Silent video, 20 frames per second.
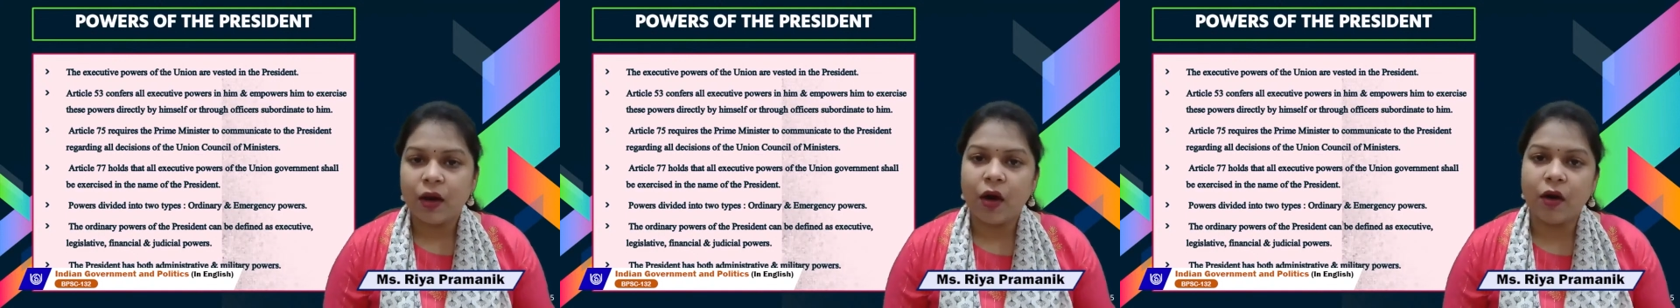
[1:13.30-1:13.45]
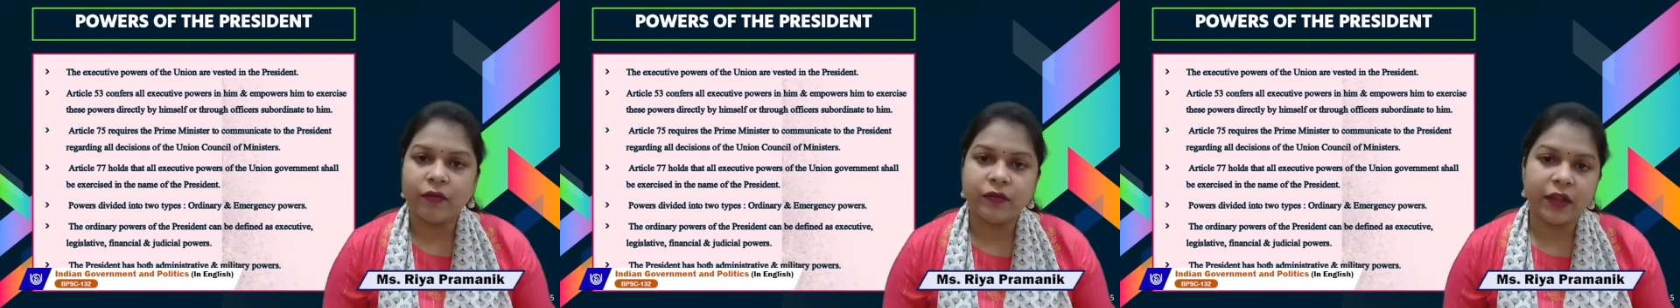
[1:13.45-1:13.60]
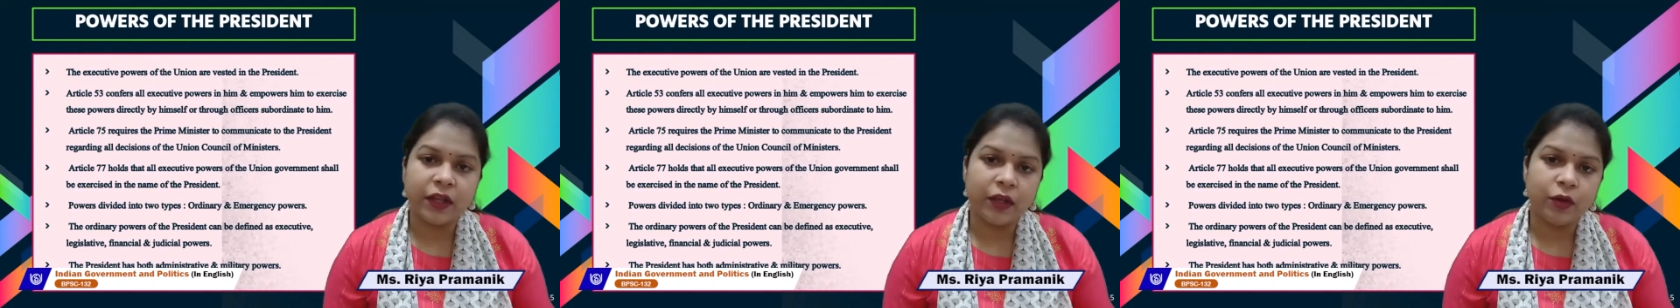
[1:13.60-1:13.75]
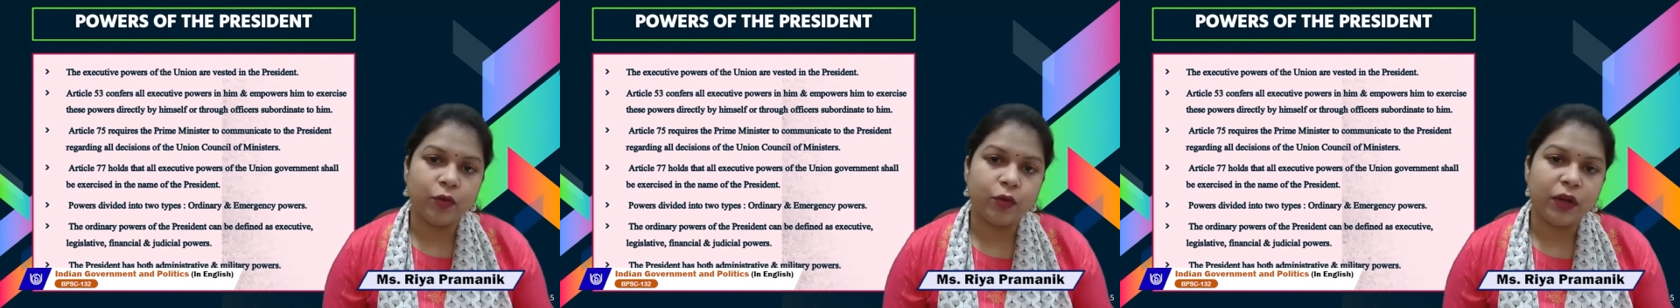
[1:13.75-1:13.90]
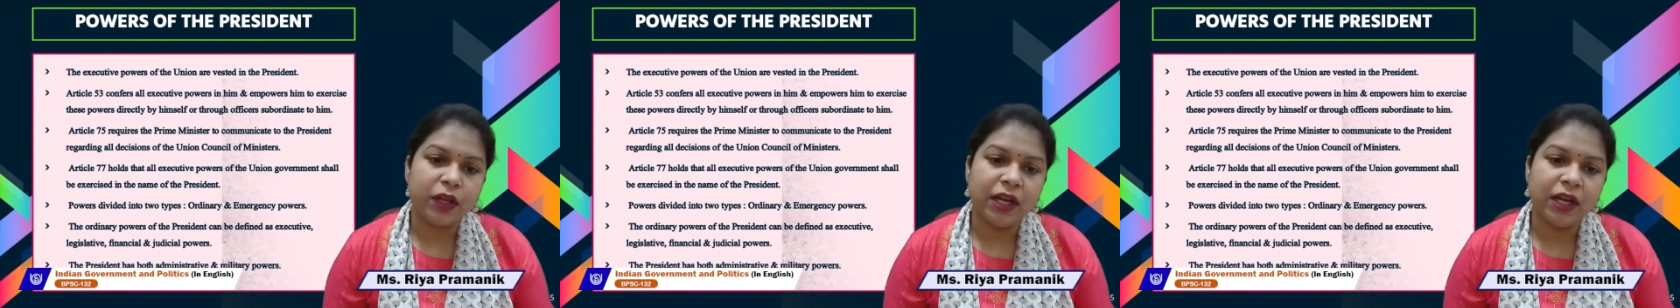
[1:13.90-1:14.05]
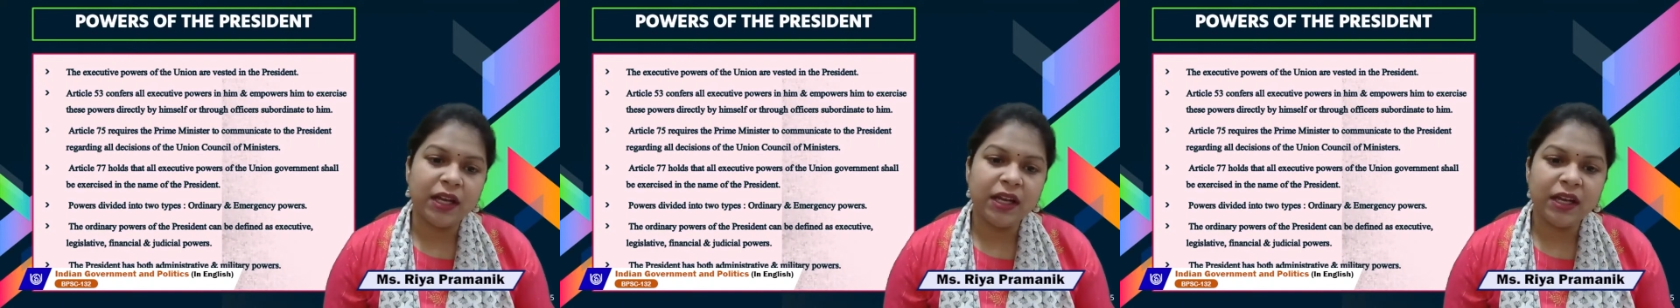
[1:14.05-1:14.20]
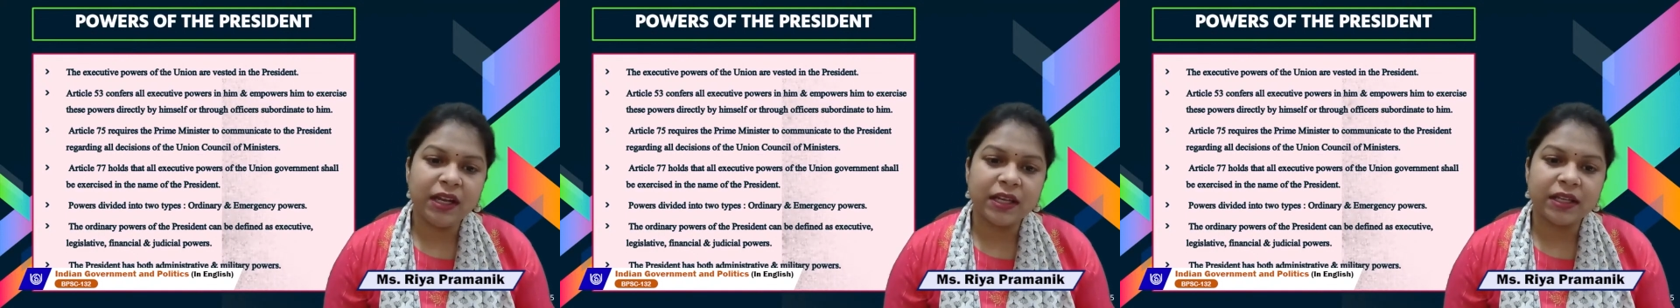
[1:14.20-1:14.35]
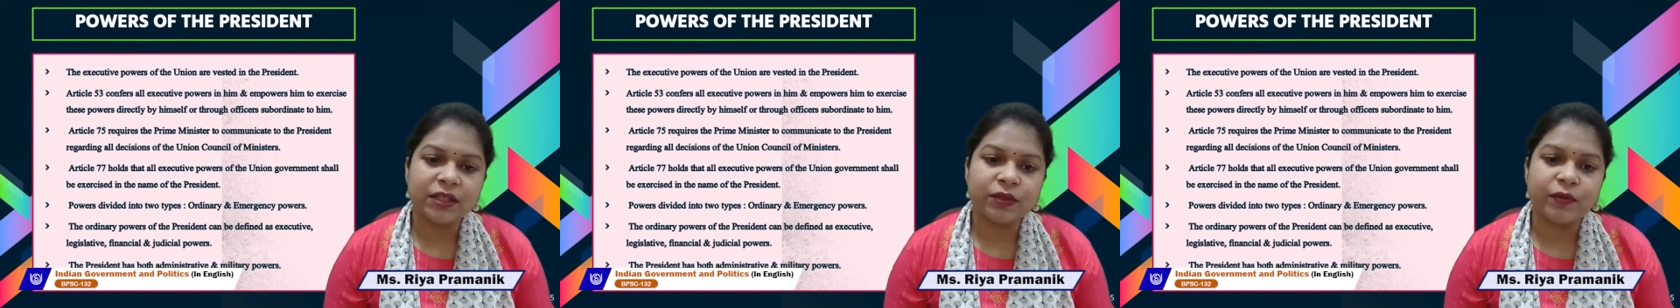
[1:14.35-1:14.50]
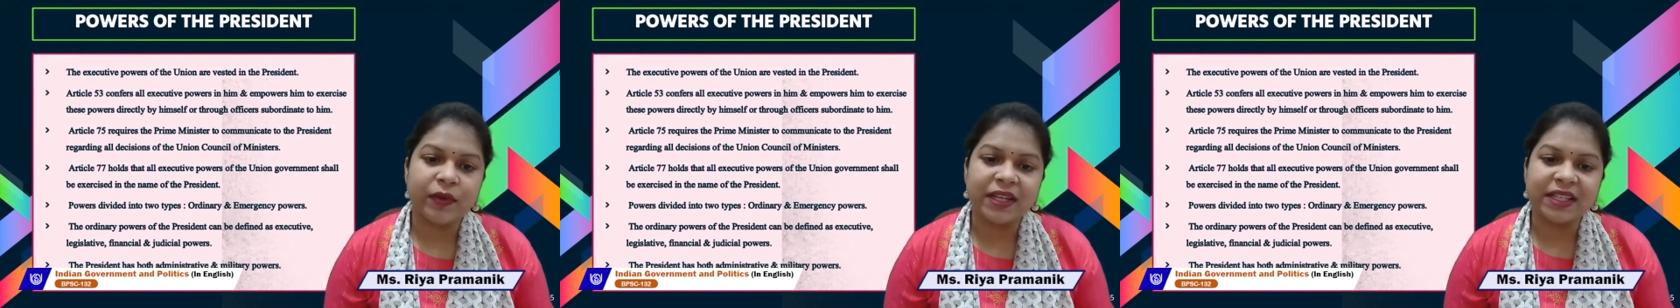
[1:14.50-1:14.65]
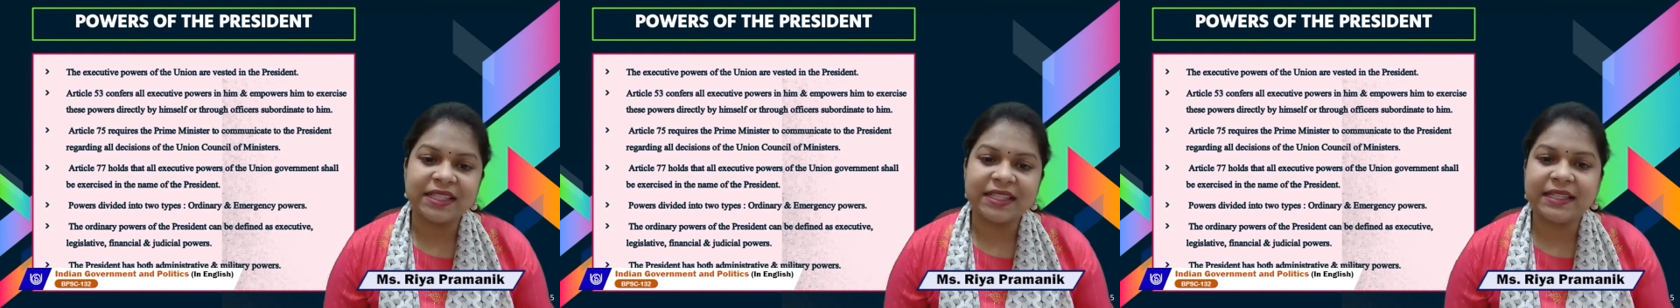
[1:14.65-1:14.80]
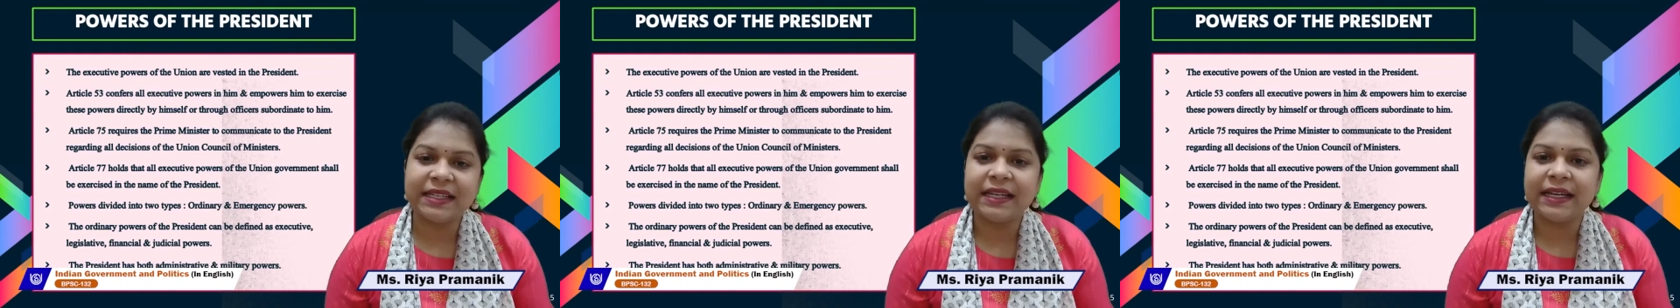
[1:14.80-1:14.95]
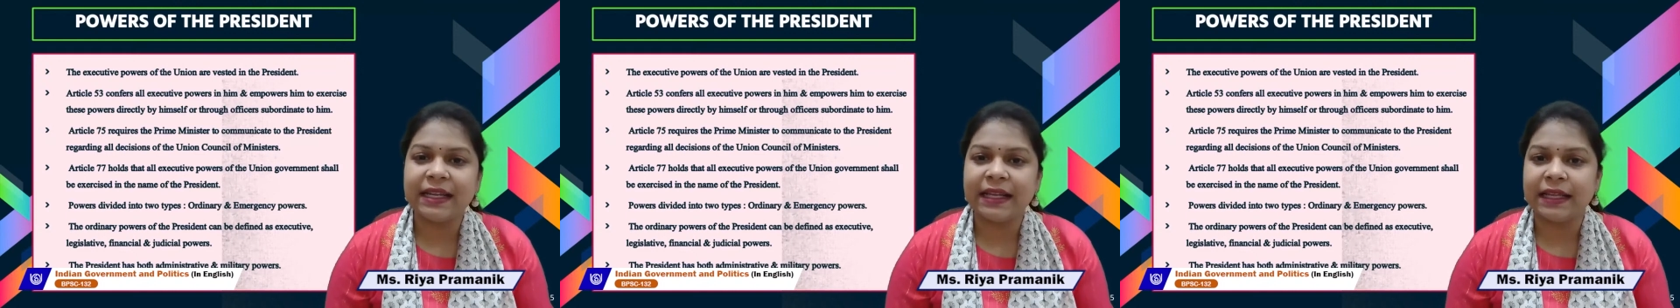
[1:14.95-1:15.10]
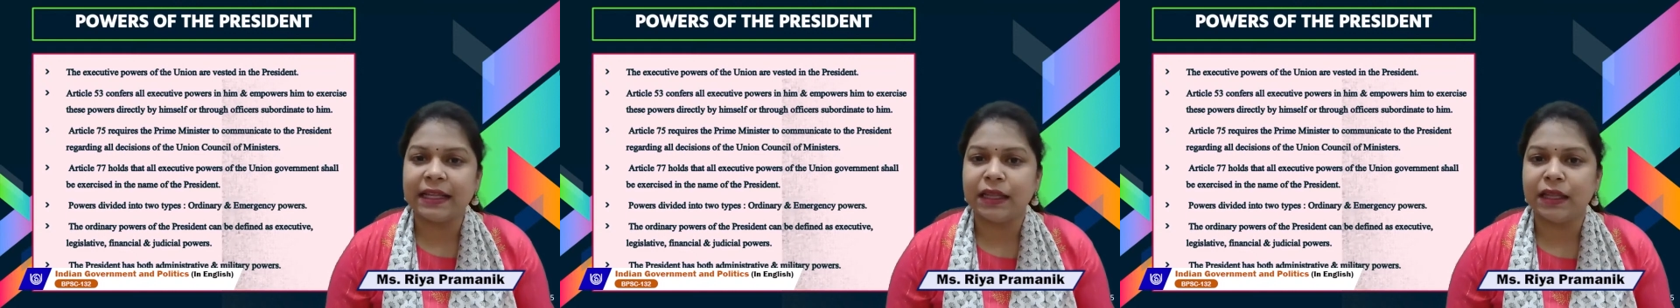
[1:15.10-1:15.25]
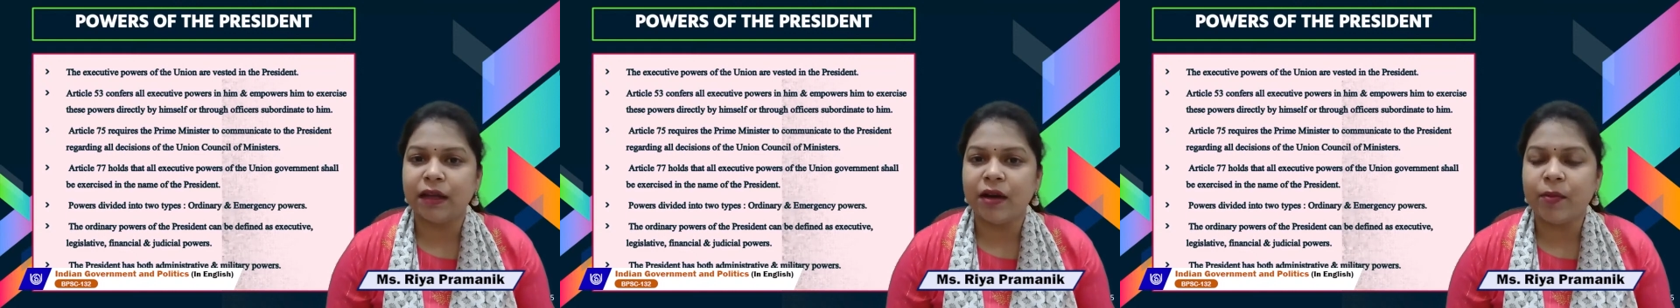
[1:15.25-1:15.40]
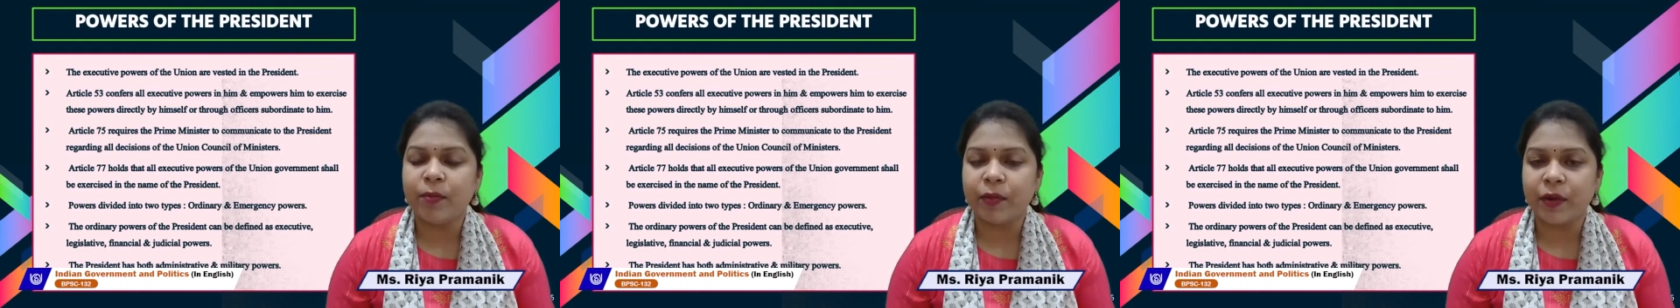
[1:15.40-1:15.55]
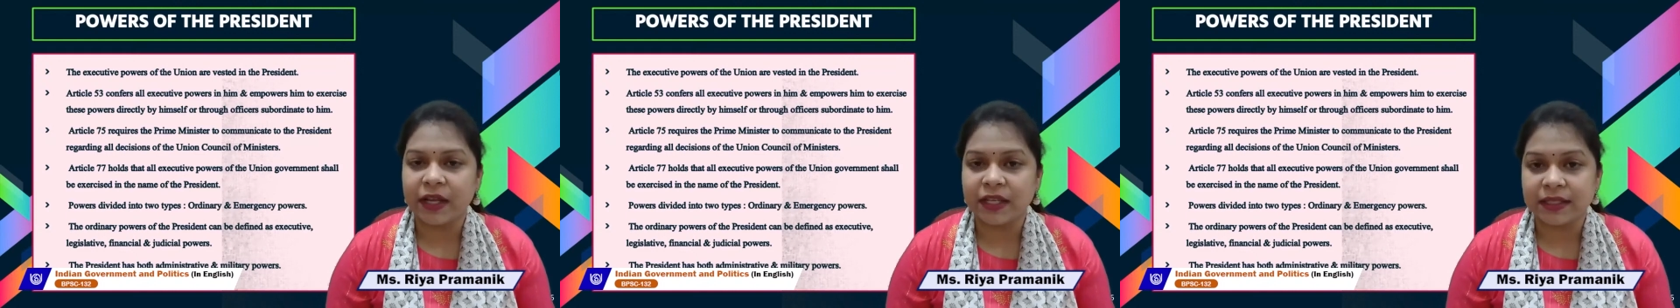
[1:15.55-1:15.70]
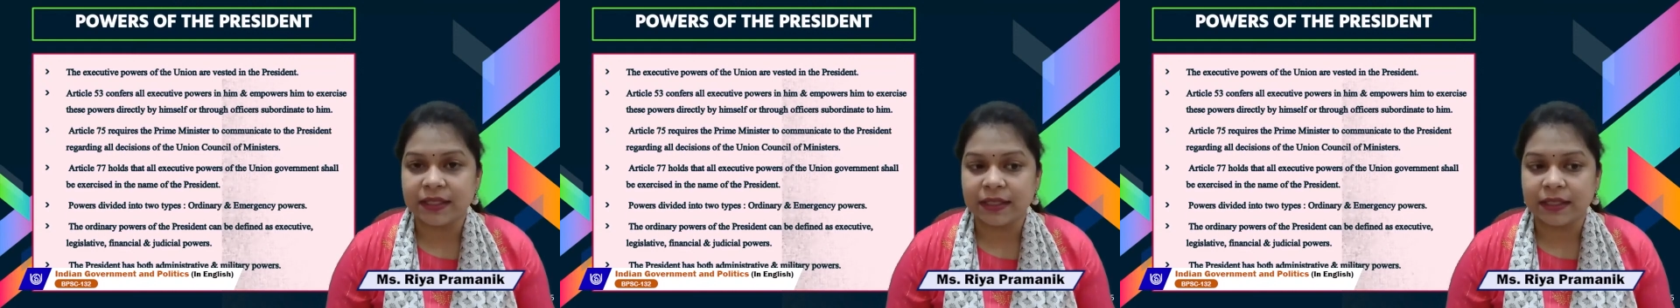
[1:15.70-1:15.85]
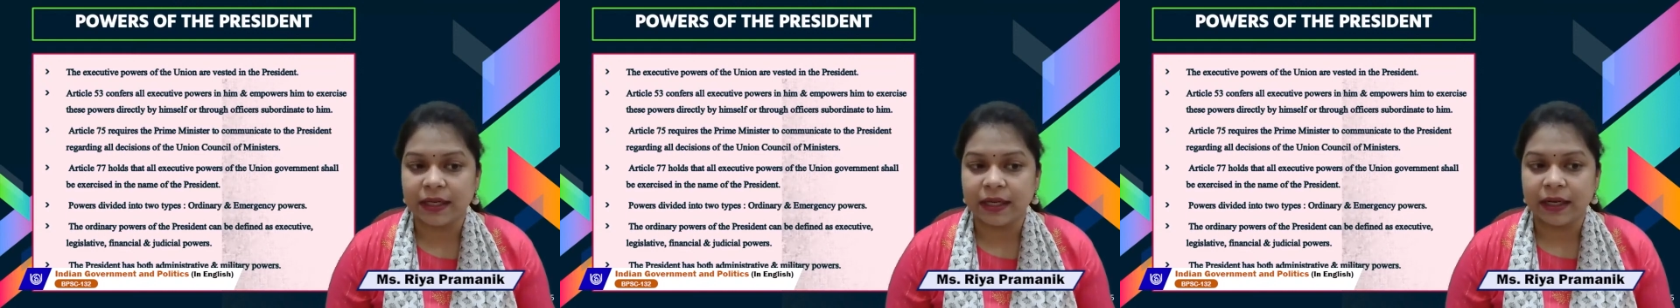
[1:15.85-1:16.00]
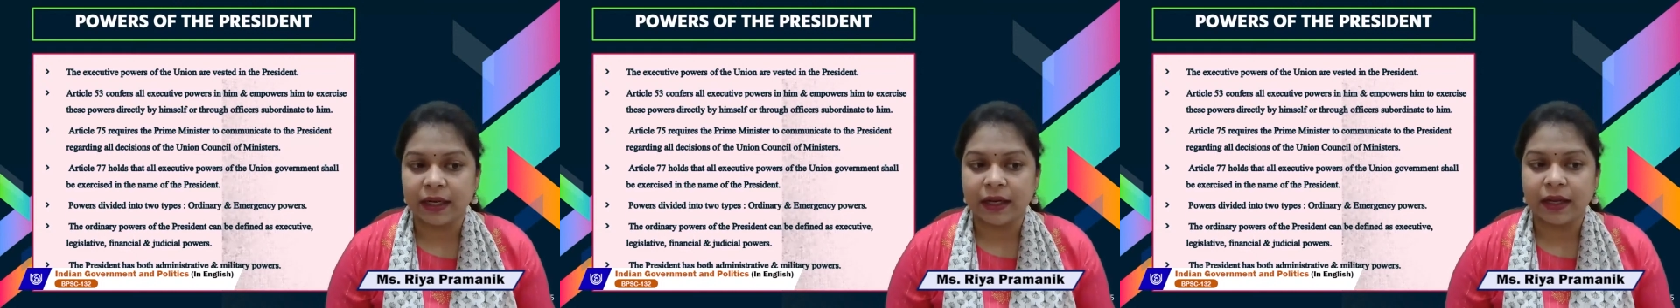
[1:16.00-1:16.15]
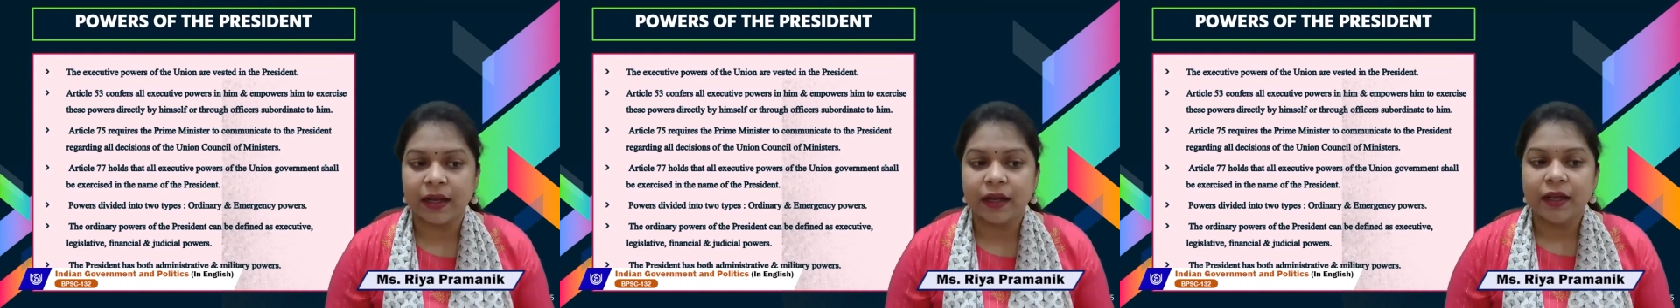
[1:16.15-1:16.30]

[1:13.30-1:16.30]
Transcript: of the union is vested in the president.